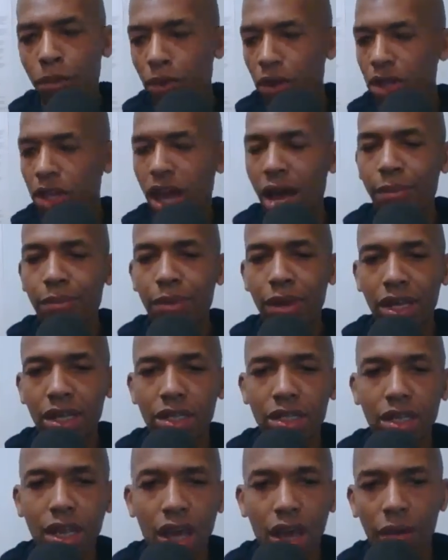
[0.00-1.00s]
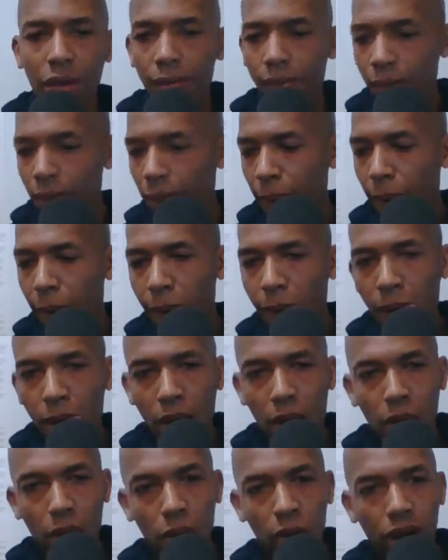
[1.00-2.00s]
with that being said,
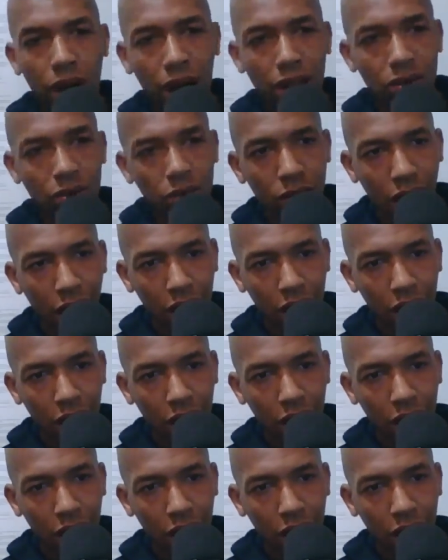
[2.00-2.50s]
when I